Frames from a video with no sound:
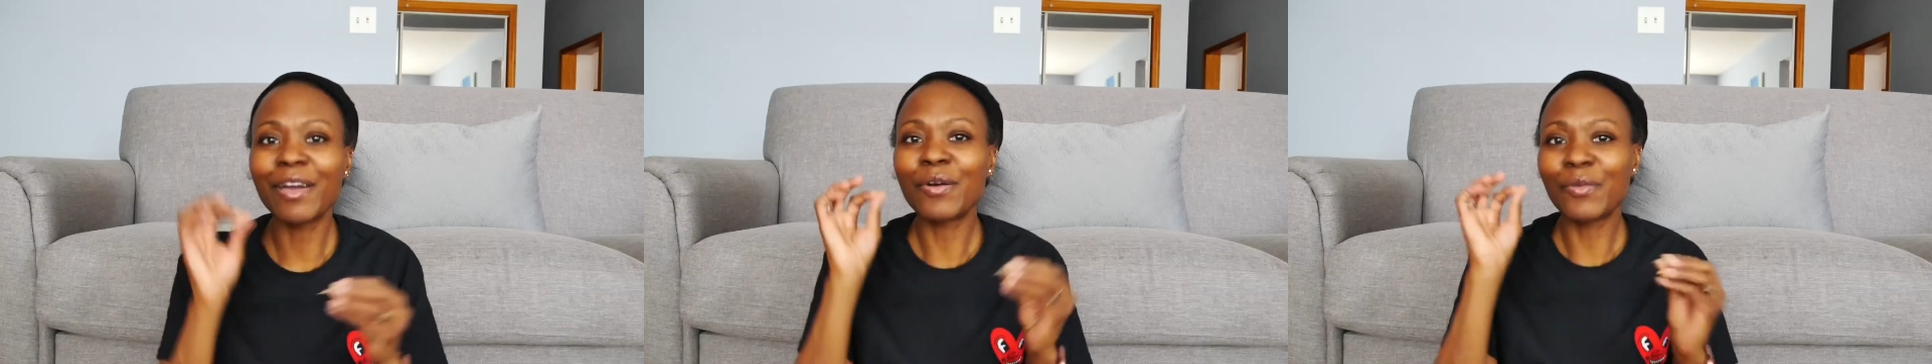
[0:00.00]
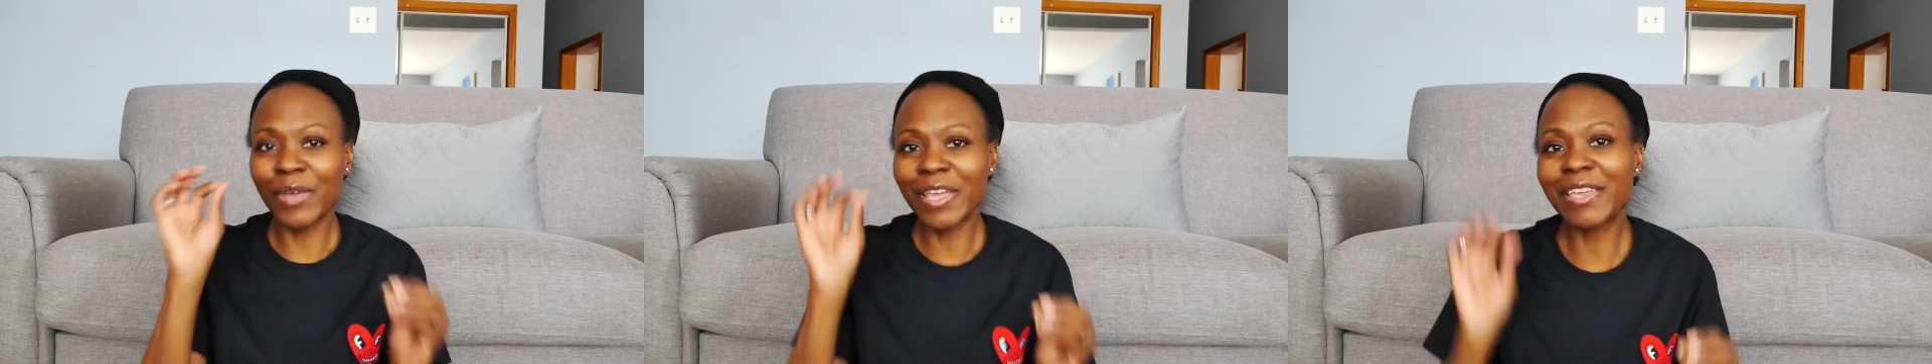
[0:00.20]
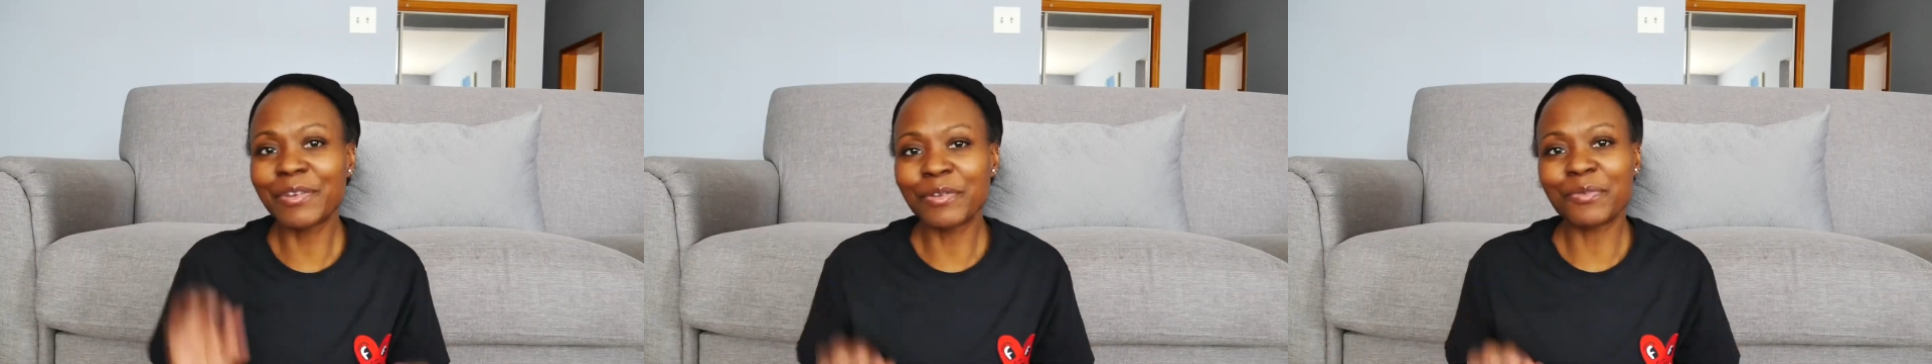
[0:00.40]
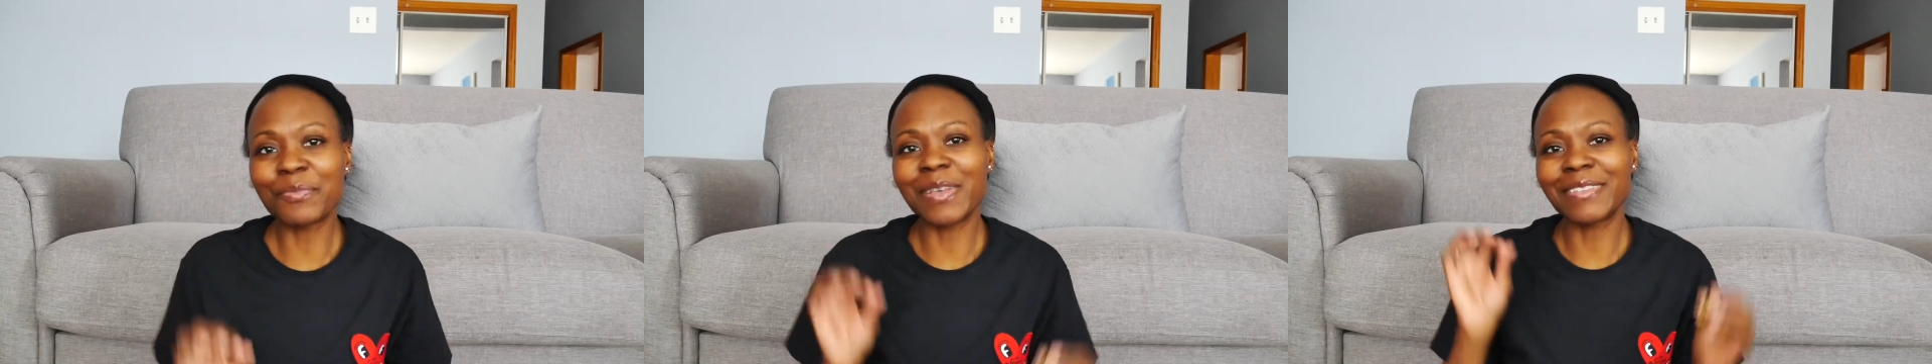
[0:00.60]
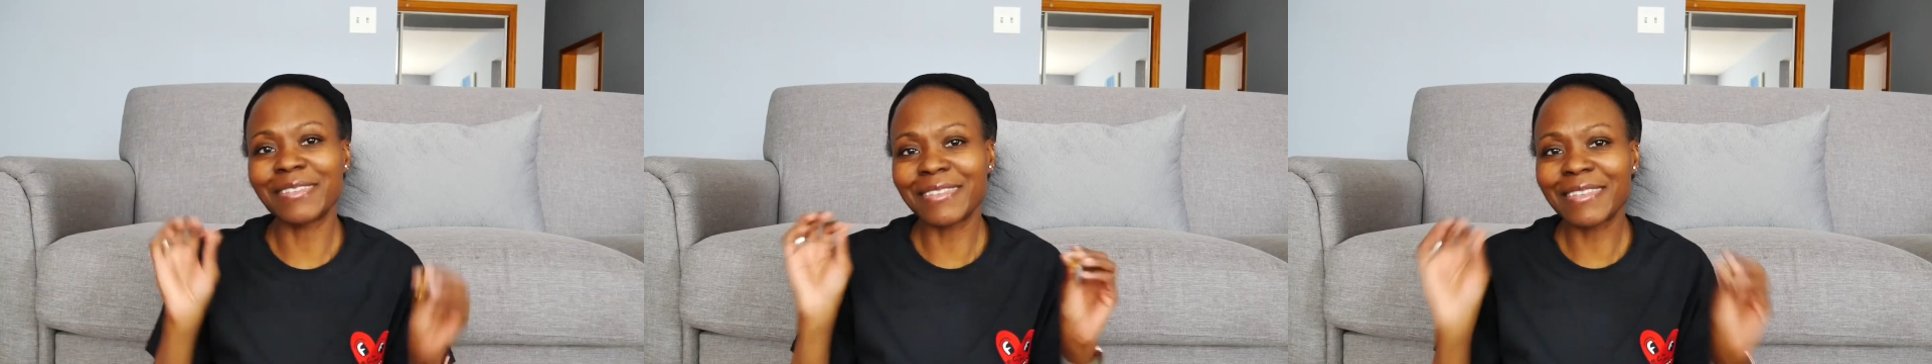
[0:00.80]
we can do
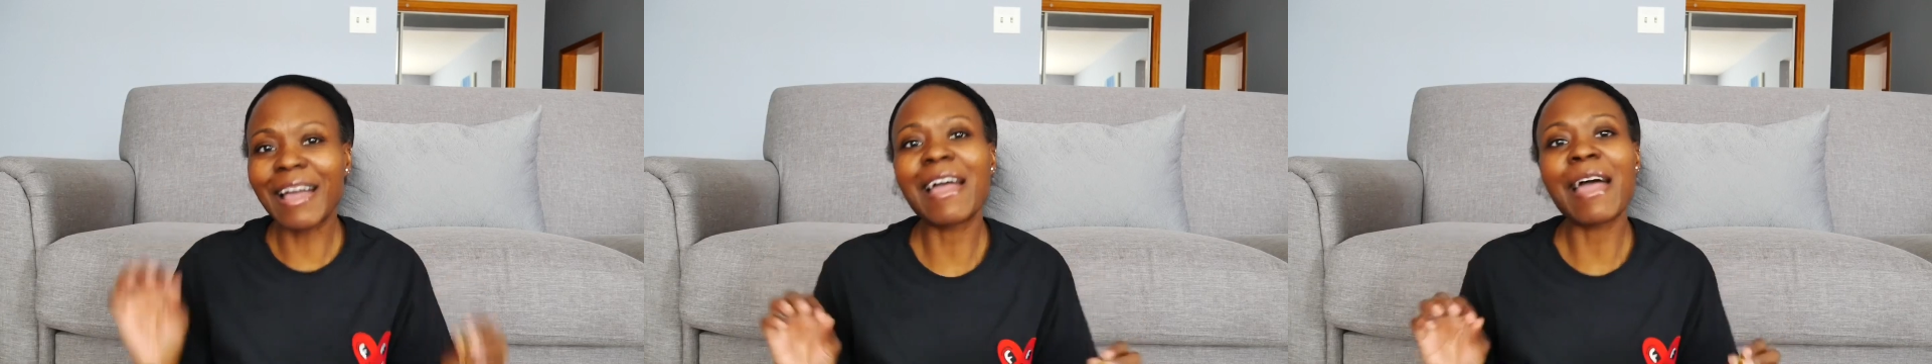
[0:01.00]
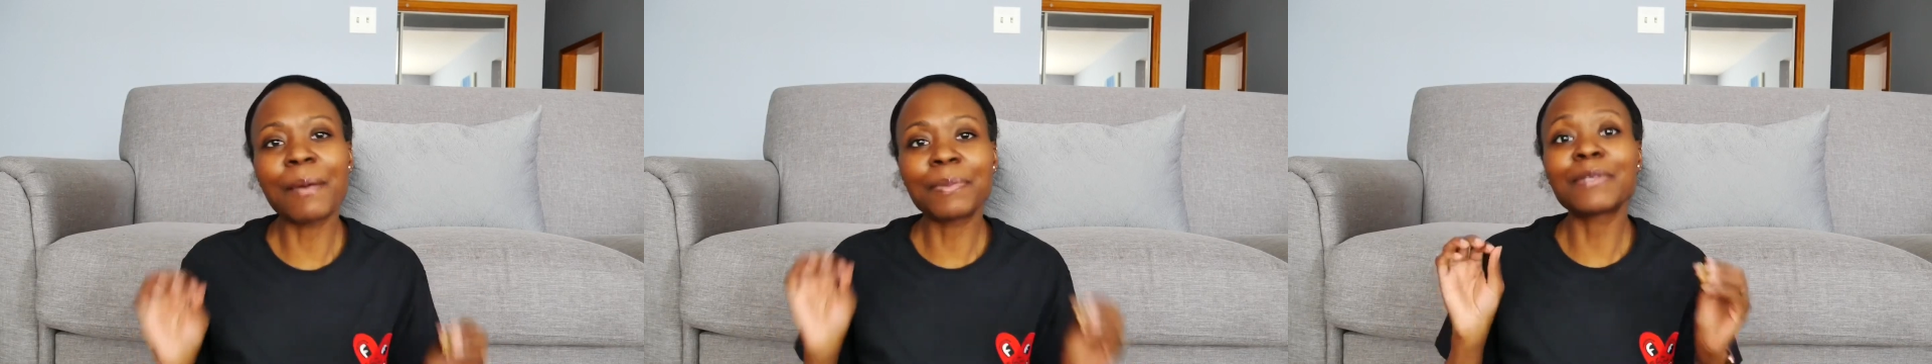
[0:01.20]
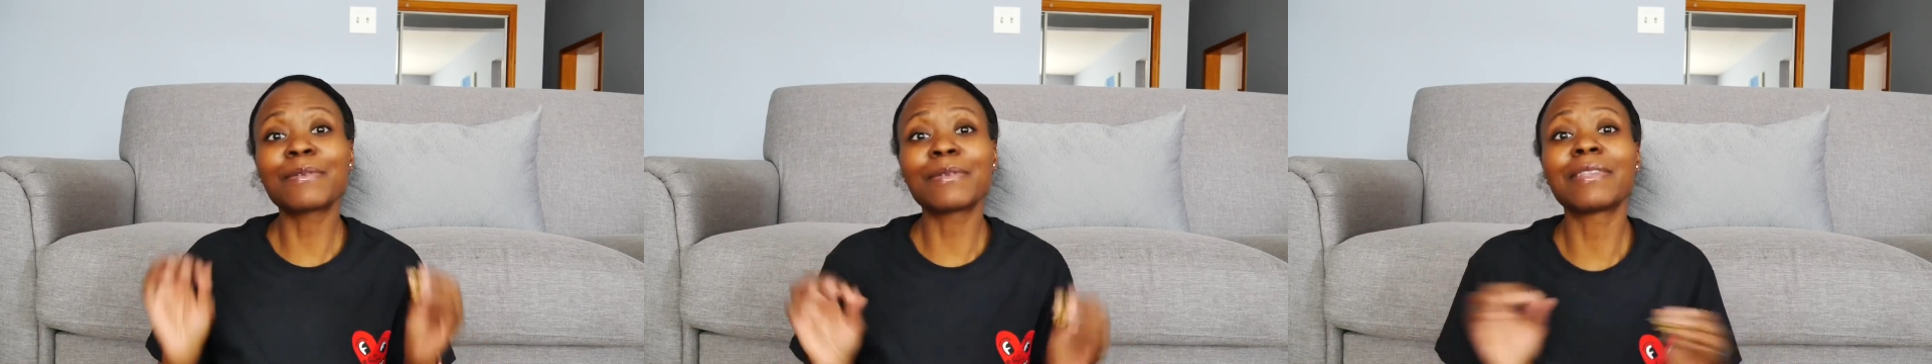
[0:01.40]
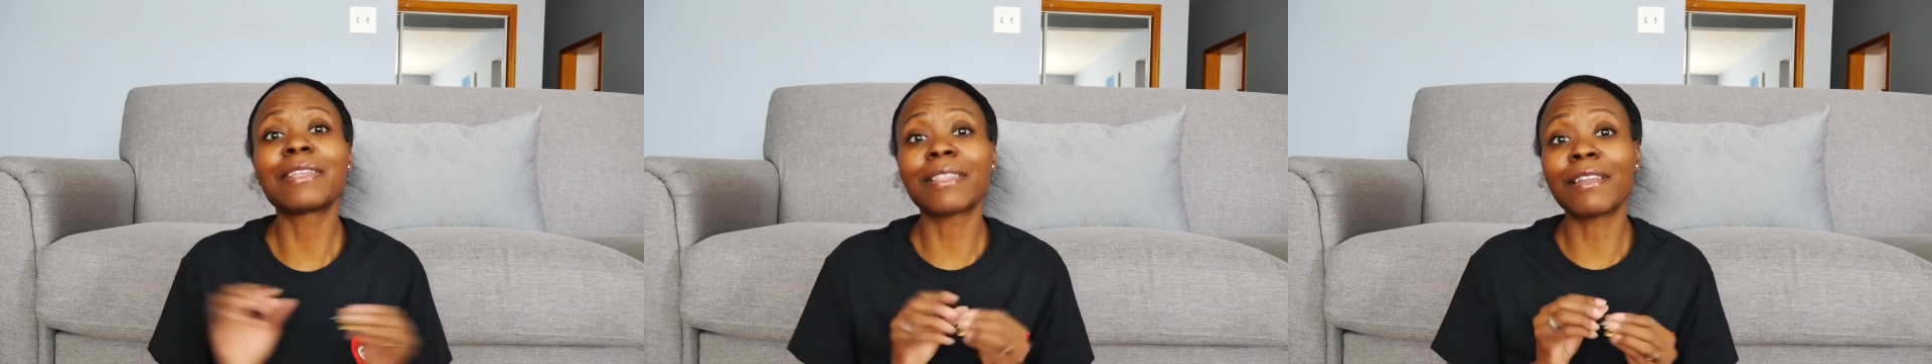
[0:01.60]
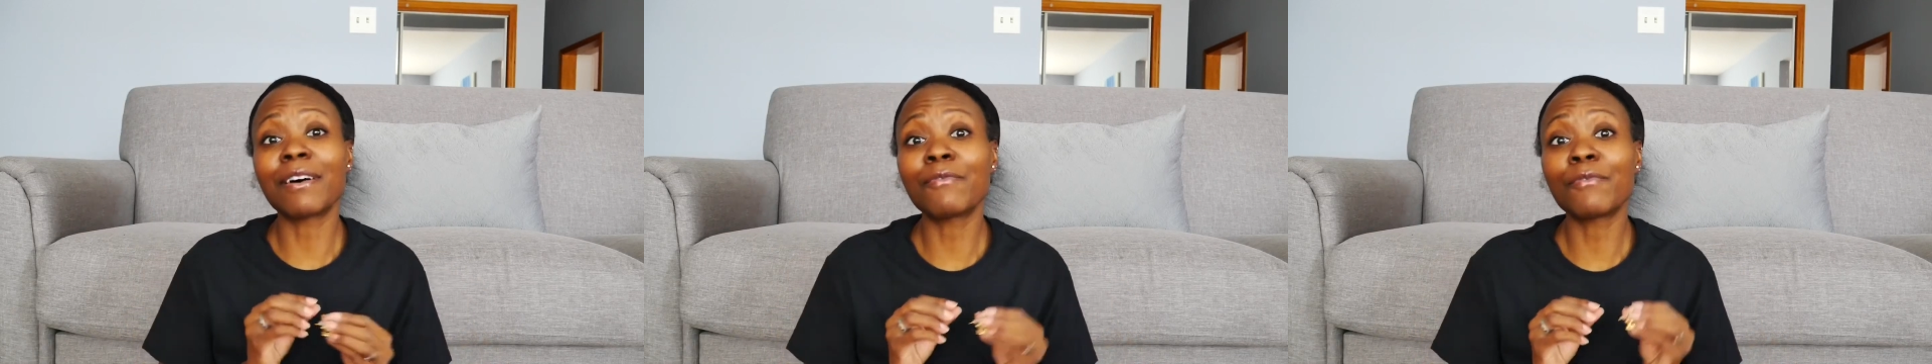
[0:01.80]
business. I absolutely
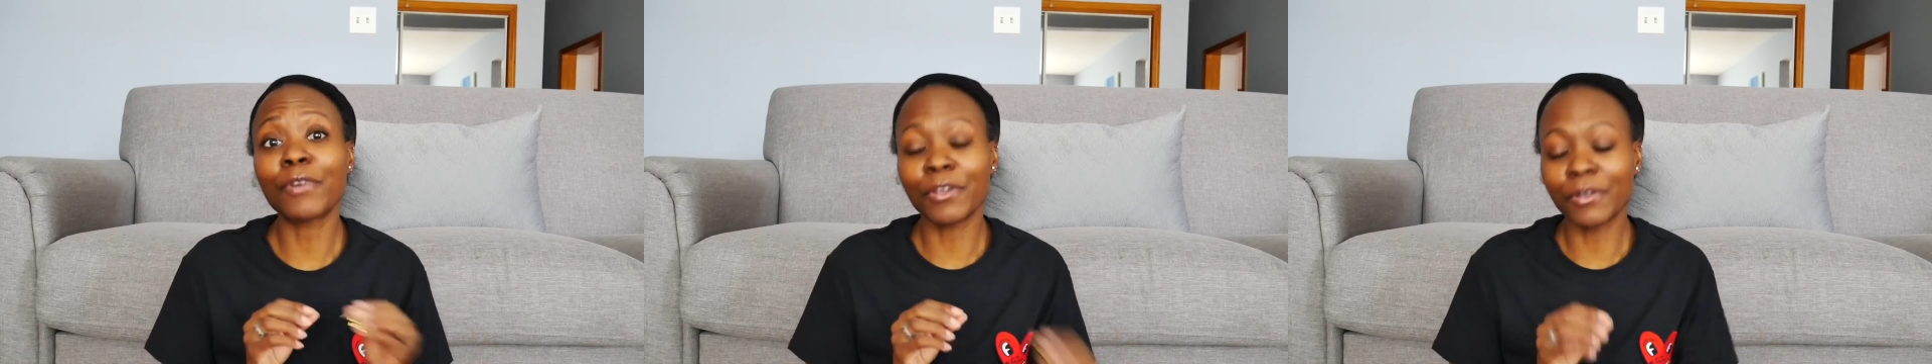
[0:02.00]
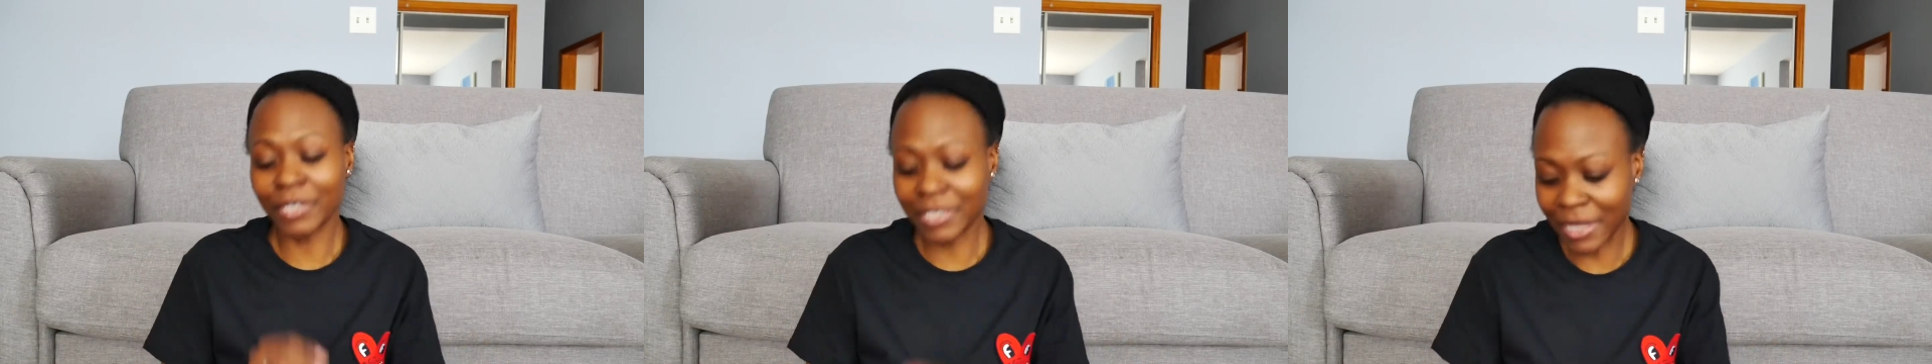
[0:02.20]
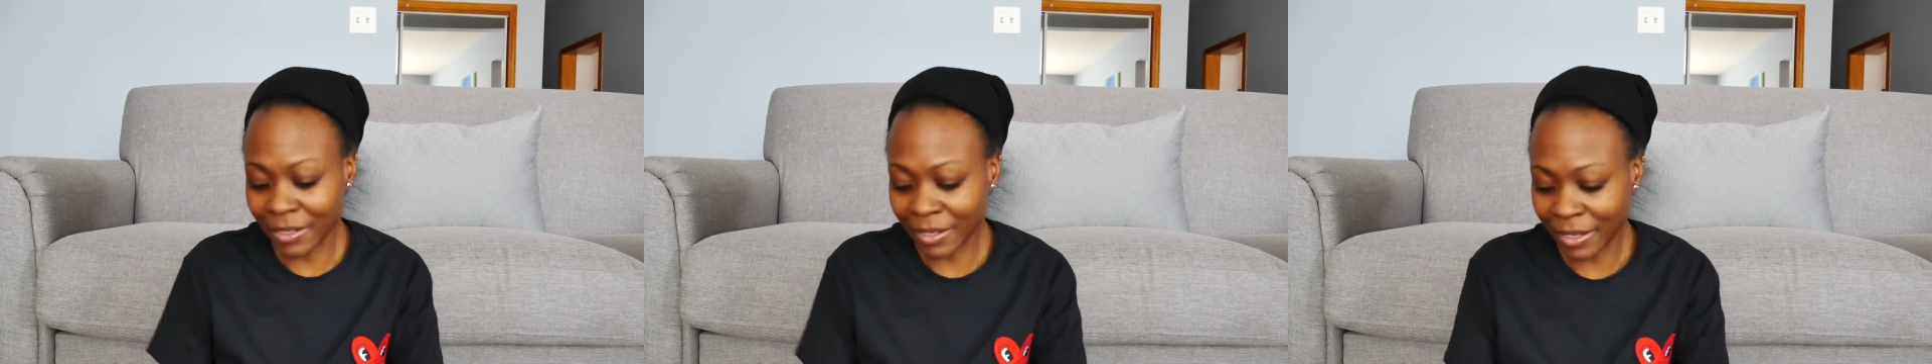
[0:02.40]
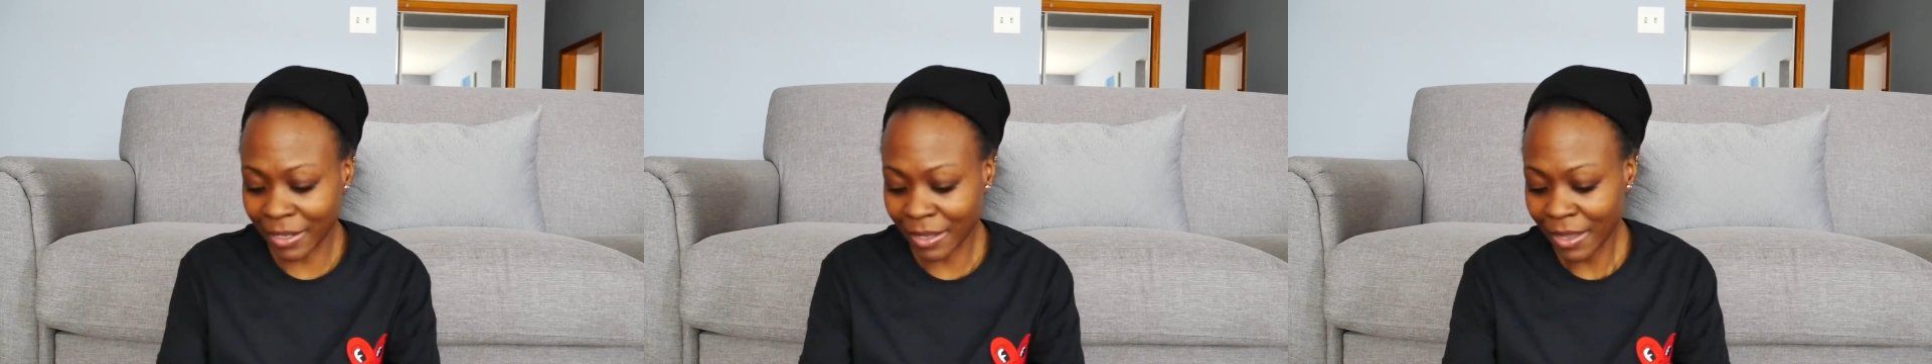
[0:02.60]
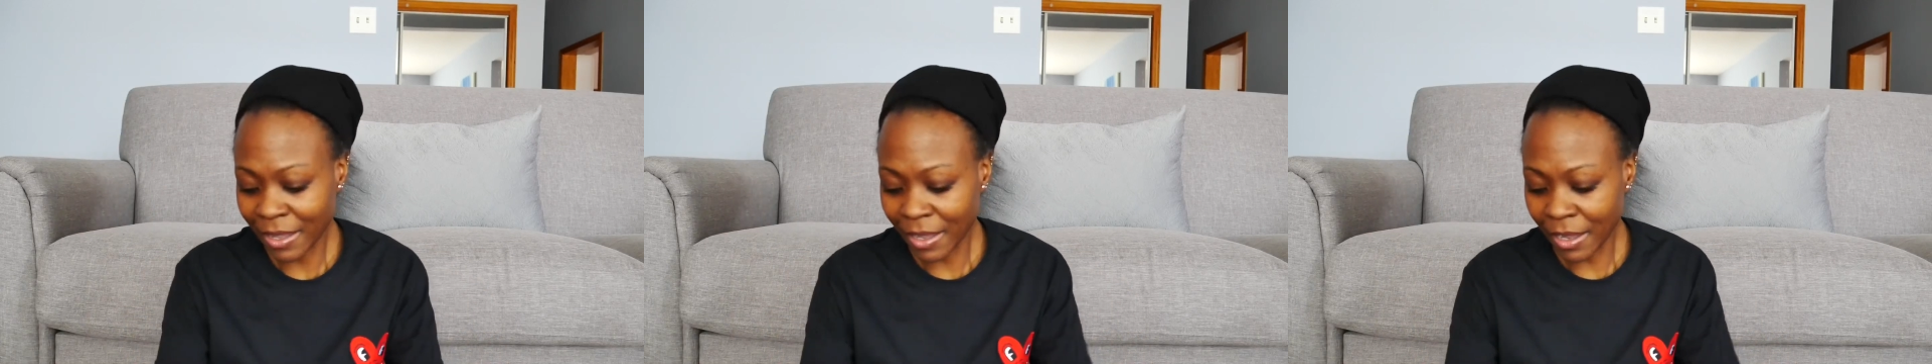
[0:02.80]
love what you're selling.